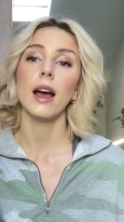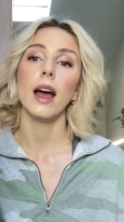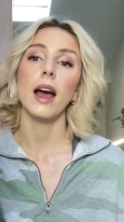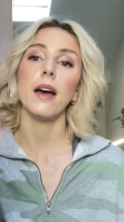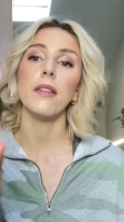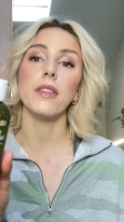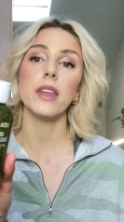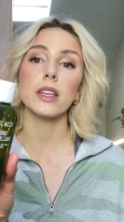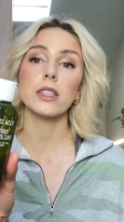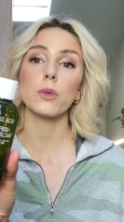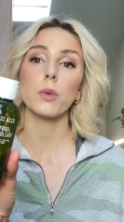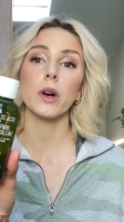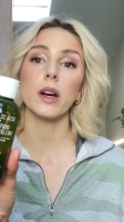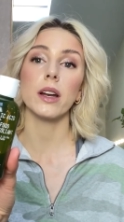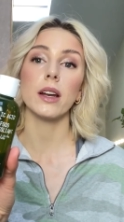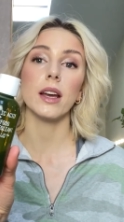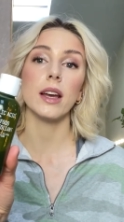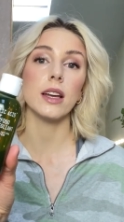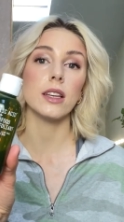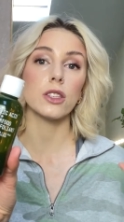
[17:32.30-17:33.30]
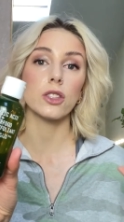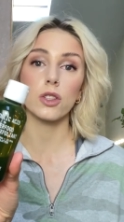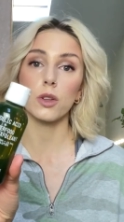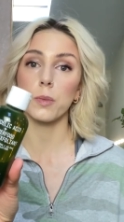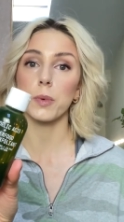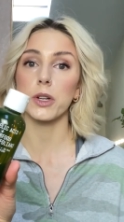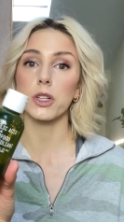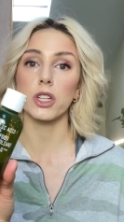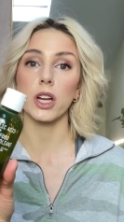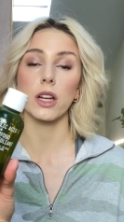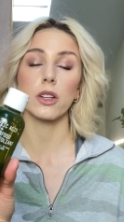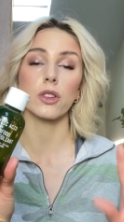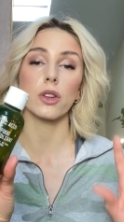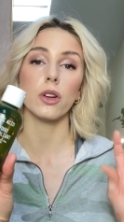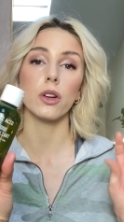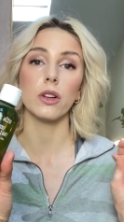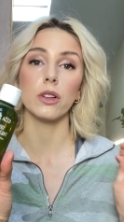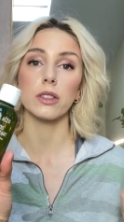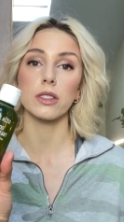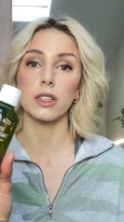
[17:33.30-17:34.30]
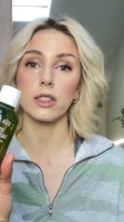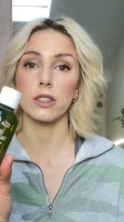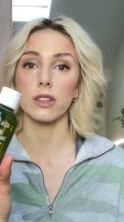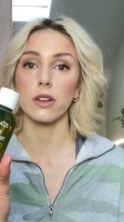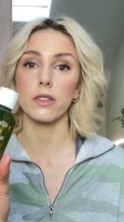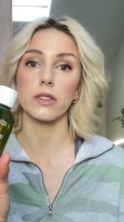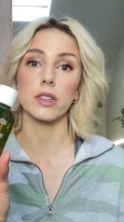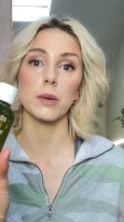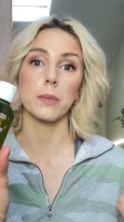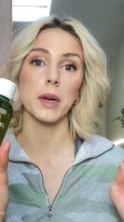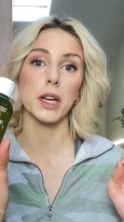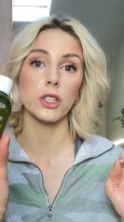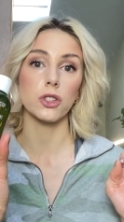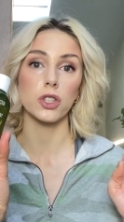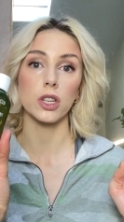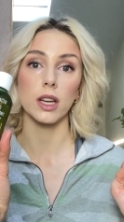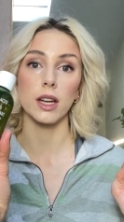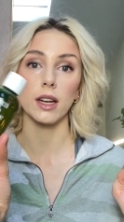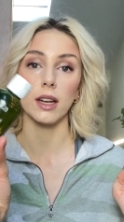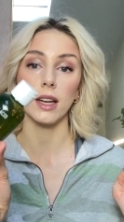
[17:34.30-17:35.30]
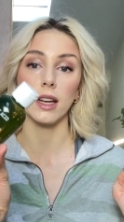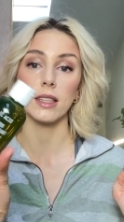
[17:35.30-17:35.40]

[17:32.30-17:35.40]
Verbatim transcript: And this one is super gentle, deserves a mention.